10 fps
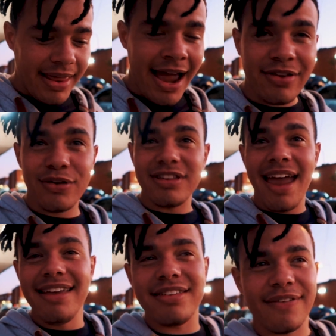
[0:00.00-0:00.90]
But the actual
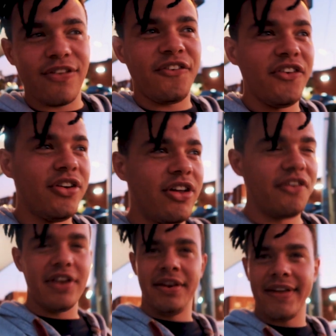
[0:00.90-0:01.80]
taste of the food
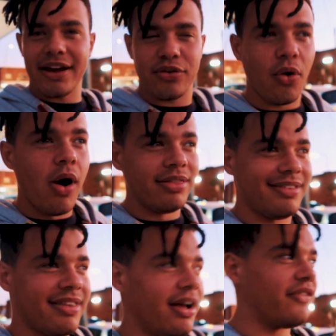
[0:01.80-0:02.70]
other than the actual
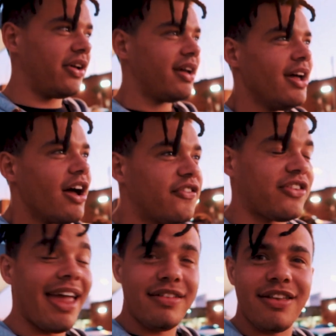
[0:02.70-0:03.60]
quantity of it,
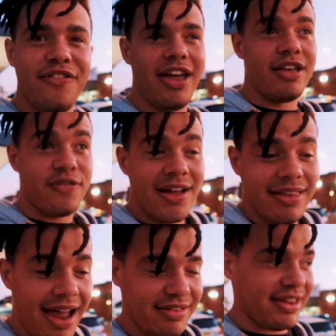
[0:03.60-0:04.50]
taste of it is
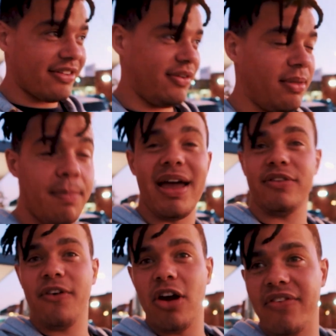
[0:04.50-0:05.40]
fantastic. It's actually the
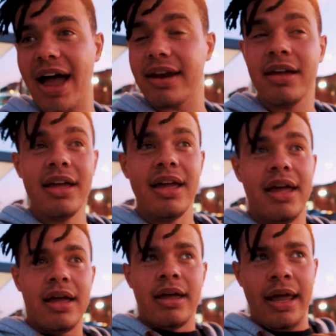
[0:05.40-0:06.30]
best food I've had
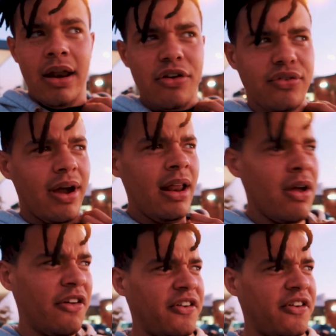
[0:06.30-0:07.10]
in Australia, I